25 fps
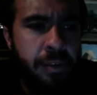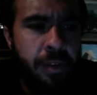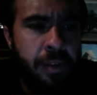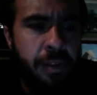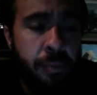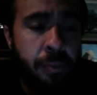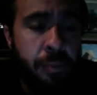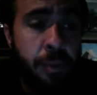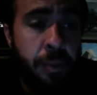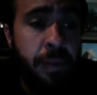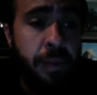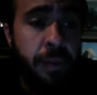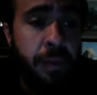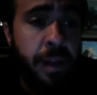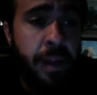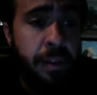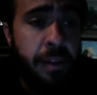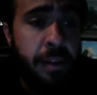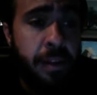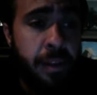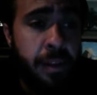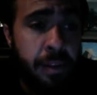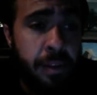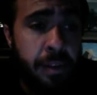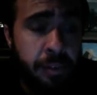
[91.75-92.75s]
Let's put that
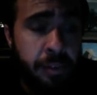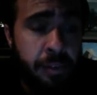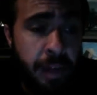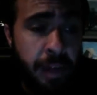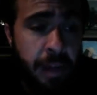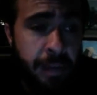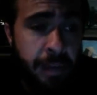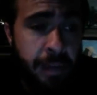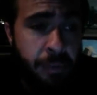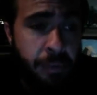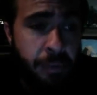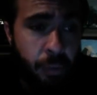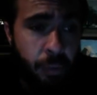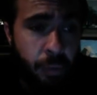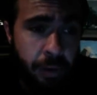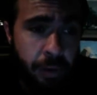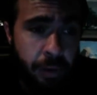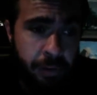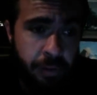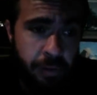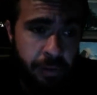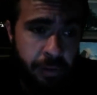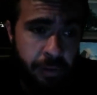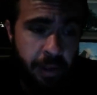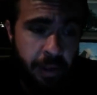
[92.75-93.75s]
to the side for
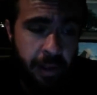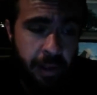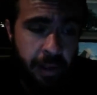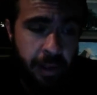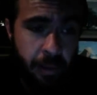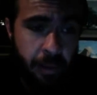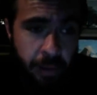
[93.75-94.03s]
one second.